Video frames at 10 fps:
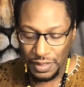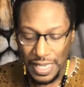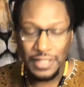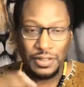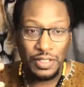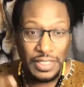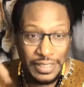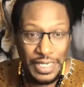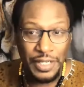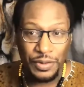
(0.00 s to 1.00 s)
And to
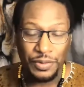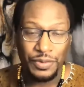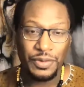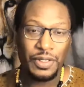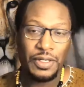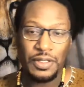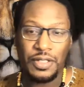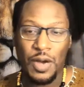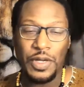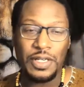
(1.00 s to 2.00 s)
continue.
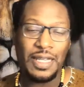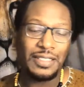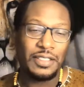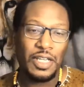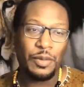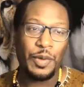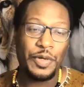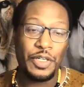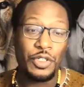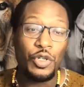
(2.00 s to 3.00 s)
So I wouldn't necessarily be
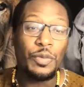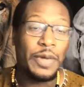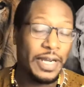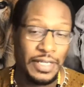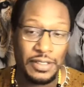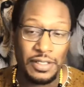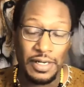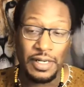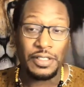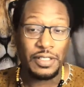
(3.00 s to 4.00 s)
putting new money into
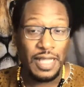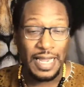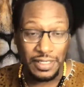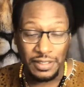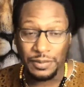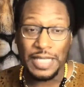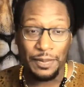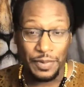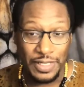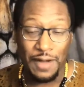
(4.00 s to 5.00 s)
there until I get some
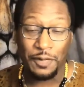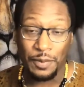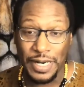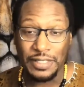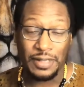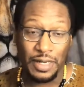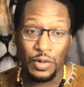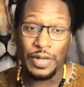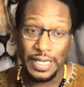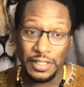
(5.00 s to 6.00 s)
type of confirmation that,
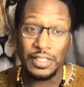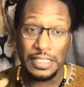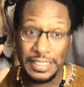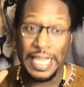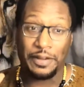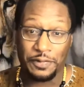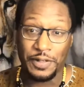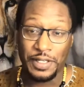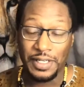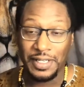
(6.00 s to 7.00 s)
okay, it's safe,
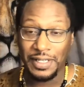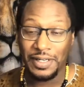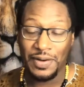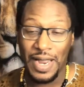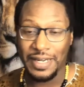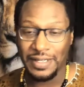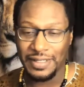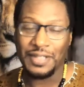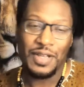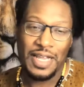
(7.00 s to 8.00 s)
right?
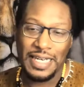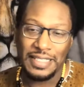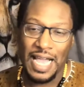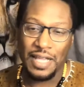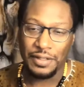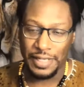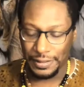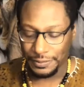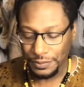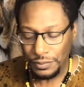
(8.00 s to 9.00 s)
That's how I look at it.